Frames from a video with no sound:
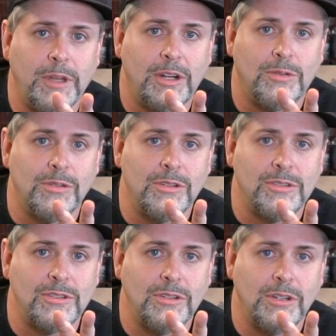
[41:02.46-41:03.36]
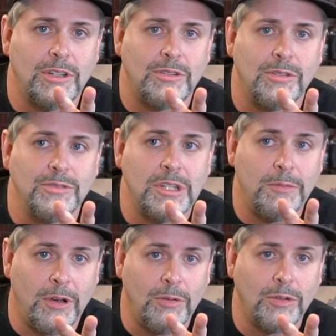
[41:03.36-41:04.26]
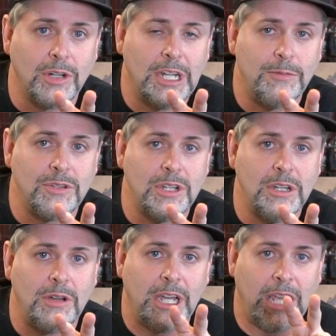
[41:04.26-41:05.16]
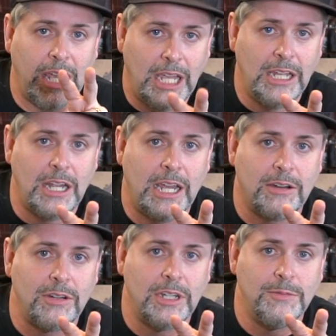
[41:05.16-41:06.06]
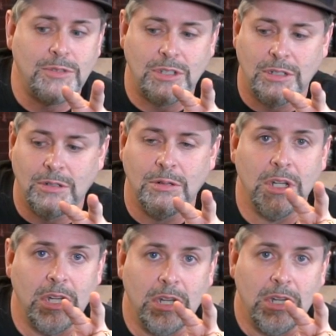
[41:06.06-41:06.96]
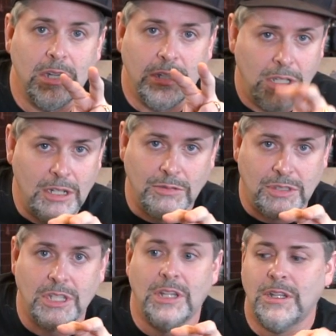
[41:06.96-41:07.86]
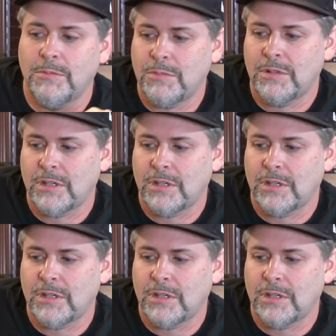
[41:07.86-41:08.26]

headquarters and zone of control, some all wargamers know. I hate acronyms, so you don't see them.